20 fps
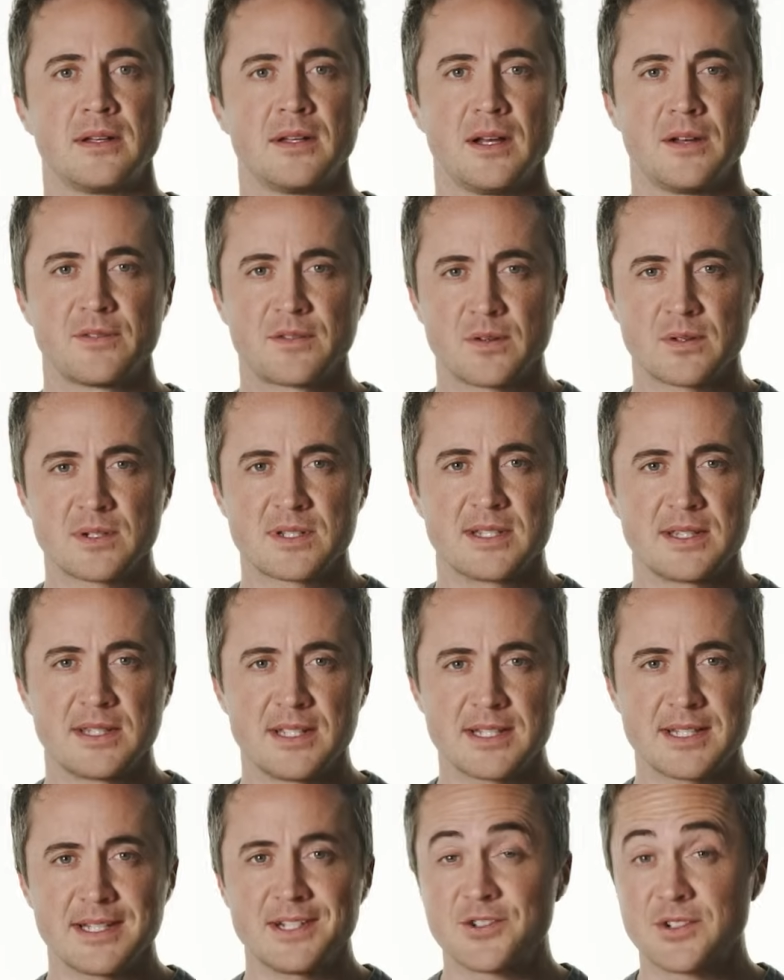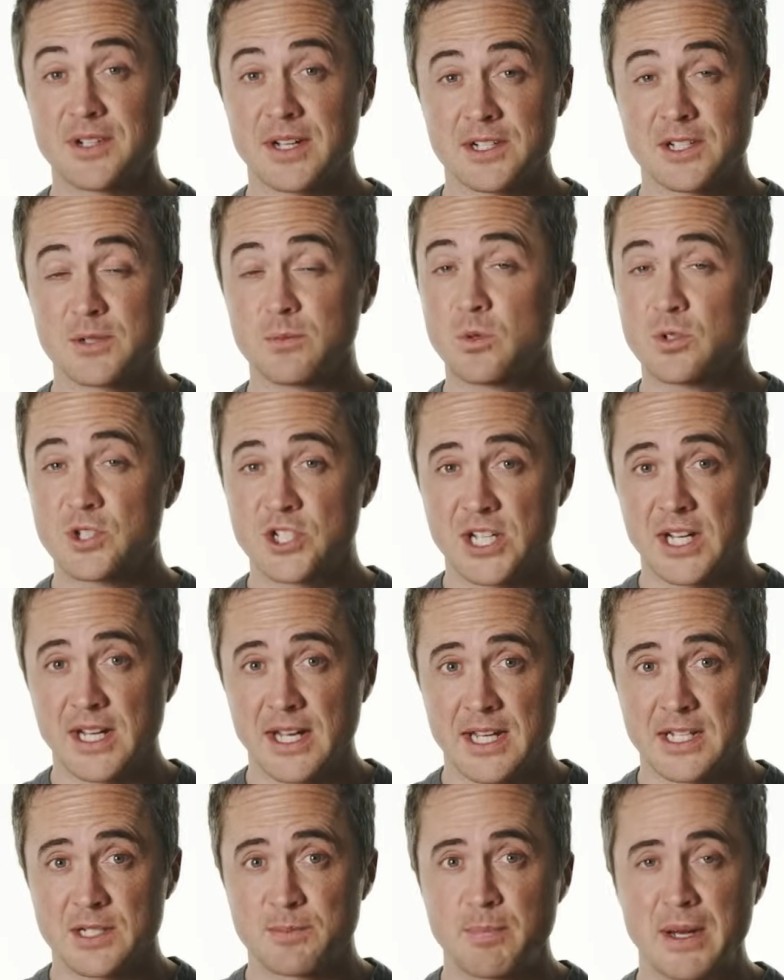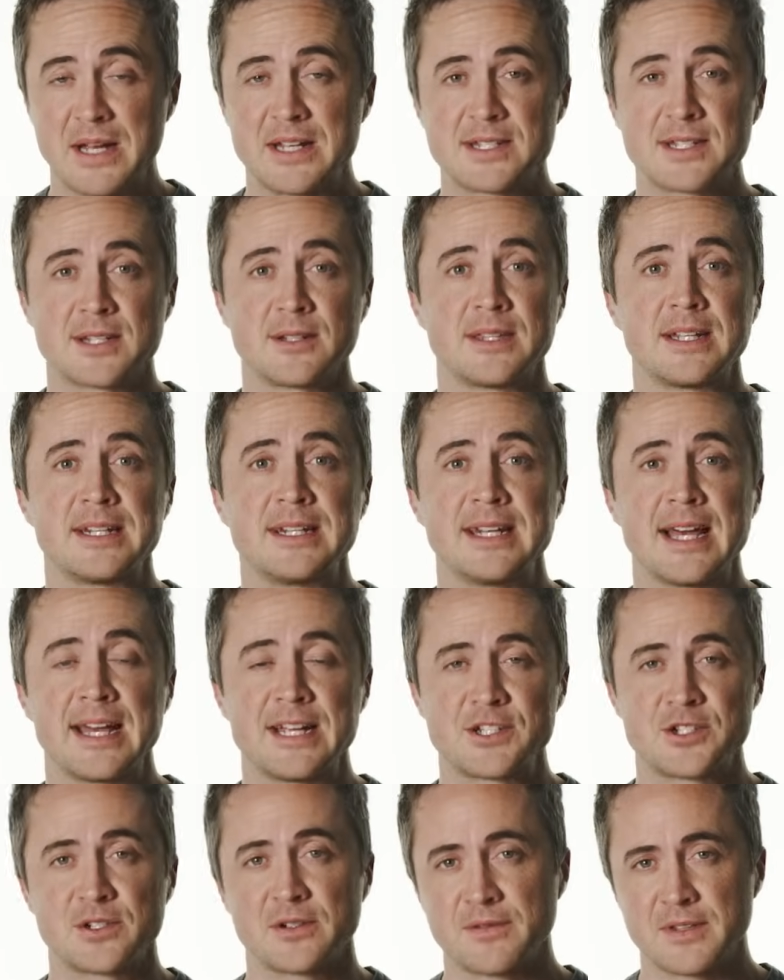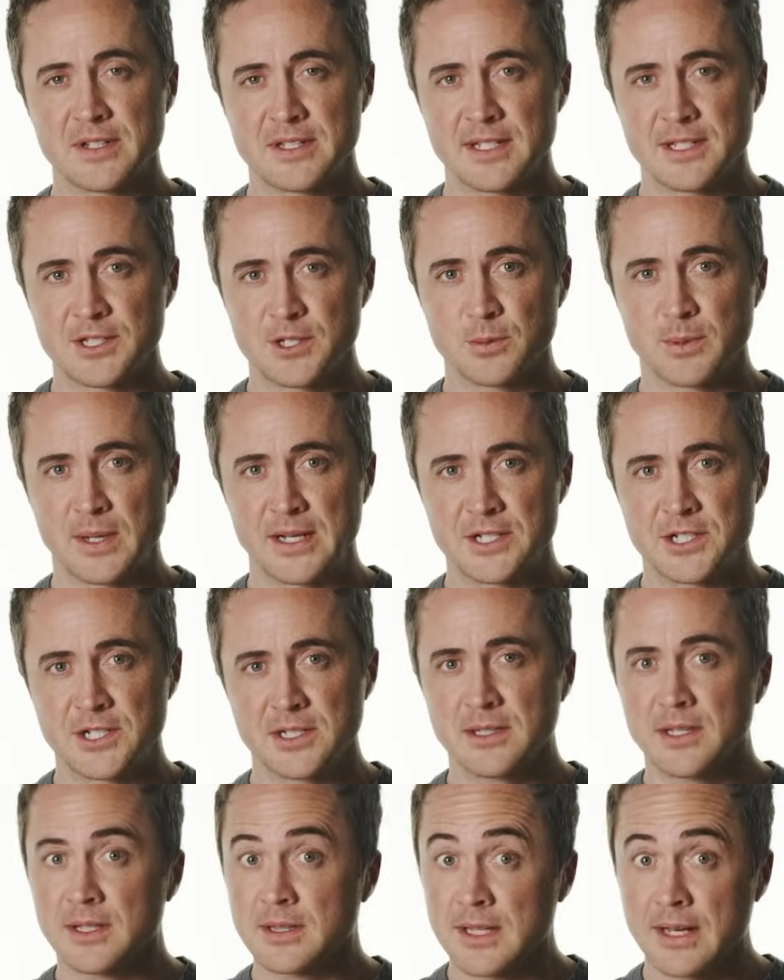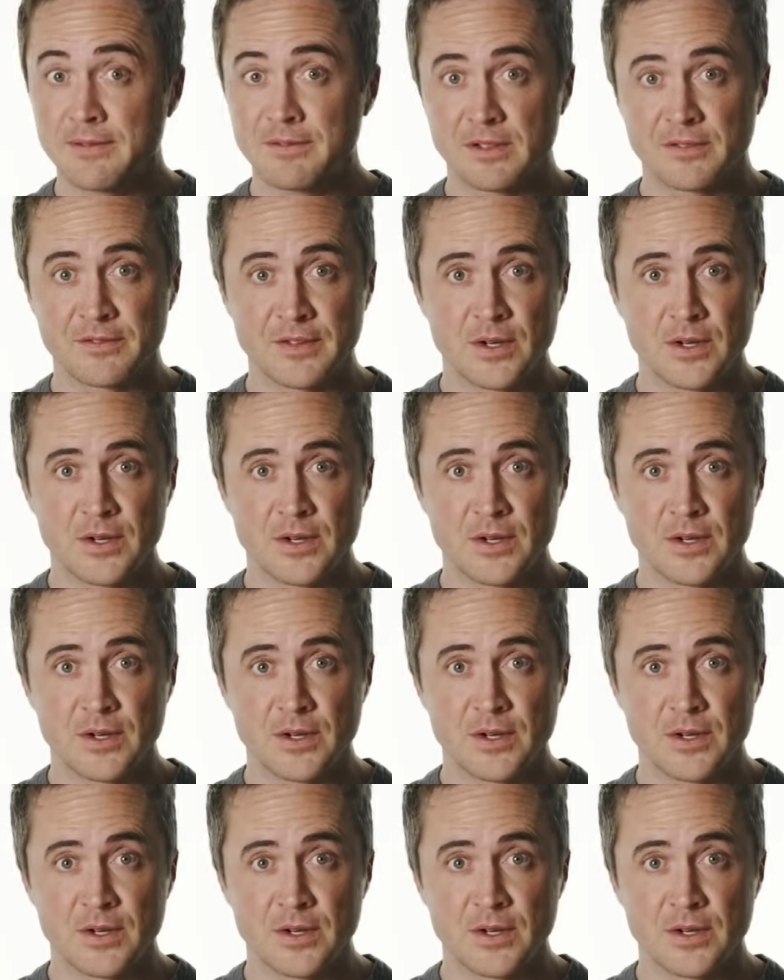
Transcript: Of course, this introduction will change based on the nature of the situation, the level of